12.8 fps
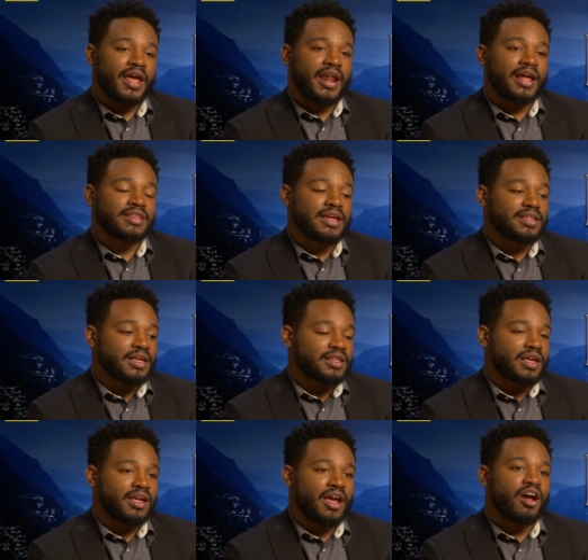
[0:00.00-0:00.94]
and, and I think
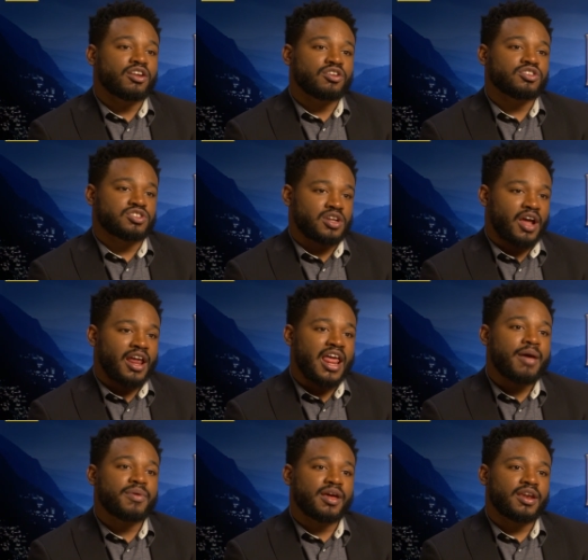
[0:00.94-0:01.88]
that the character is
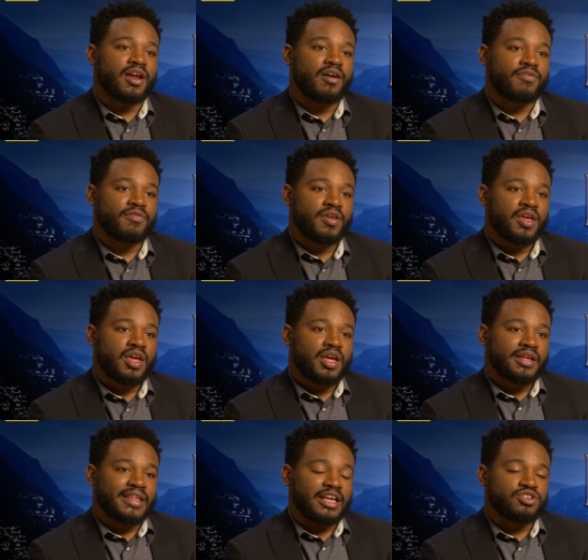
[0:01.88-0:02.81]
dynamic enough
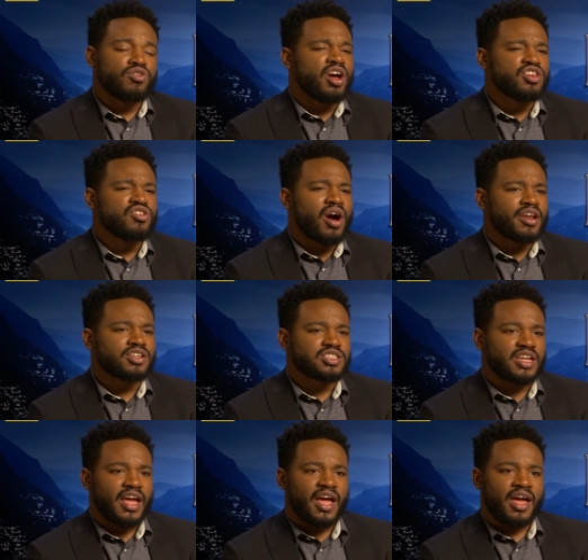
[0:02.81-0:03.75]
that you you
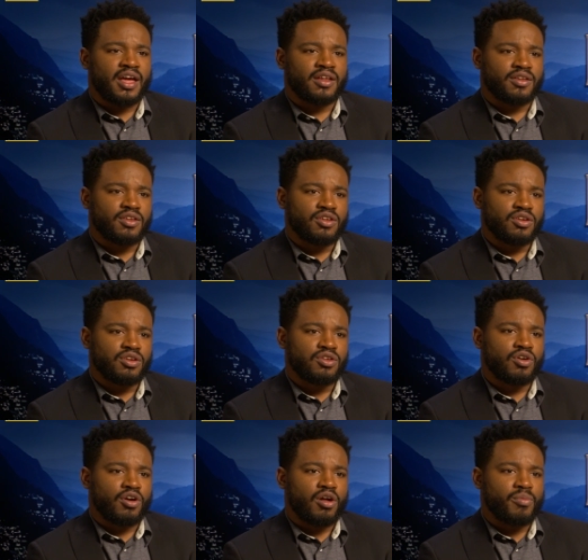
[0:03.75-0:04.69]
understand
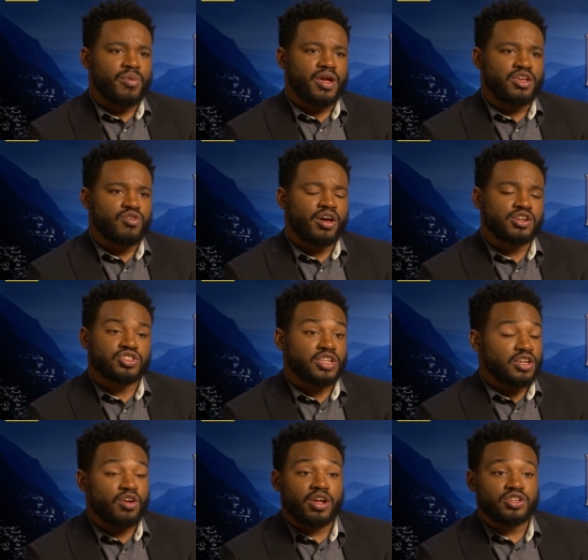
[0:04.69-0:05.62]
you know what I mean? You
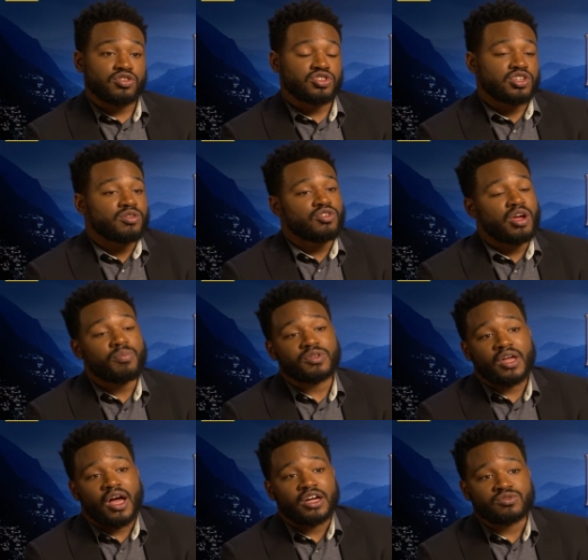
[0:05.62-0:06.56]
understand. You under, you you
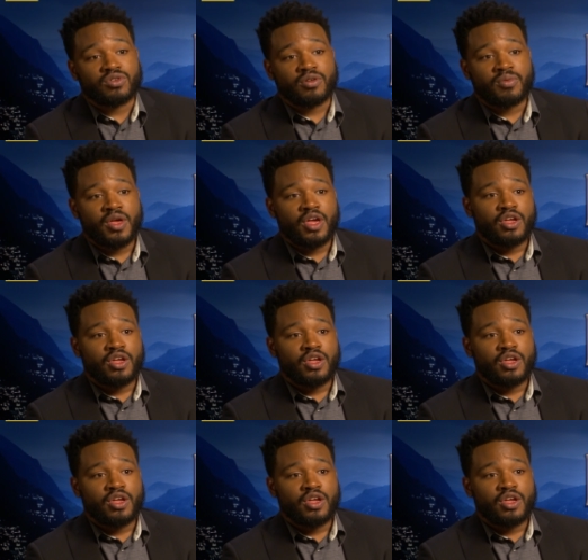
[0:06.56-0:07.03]
empathize with him.